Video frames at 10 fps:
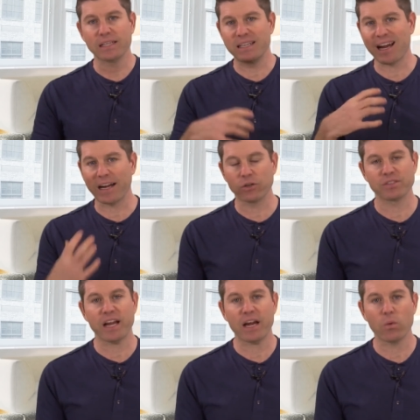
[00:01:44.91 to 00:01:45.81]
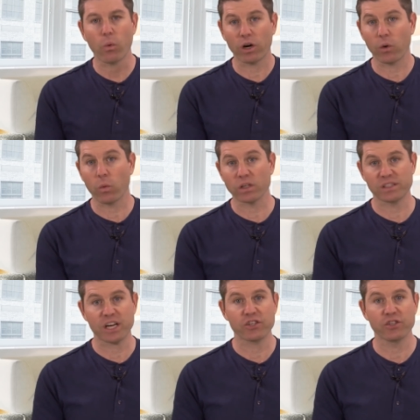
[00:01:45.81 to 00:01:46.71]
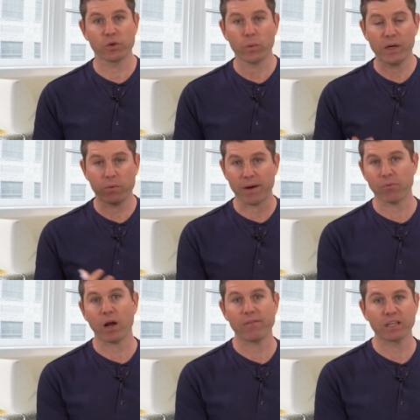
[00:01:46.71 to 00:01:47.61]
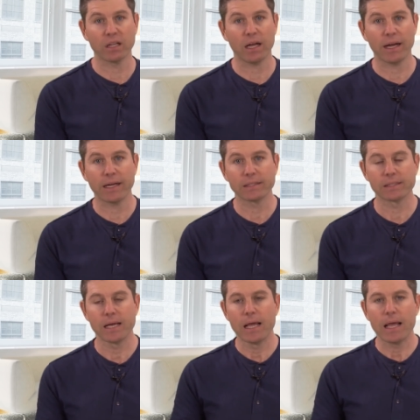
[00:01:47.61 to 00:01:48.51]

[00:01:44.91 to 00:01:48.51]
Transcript: nine or 10 one-on-one sessions a week with my private clients.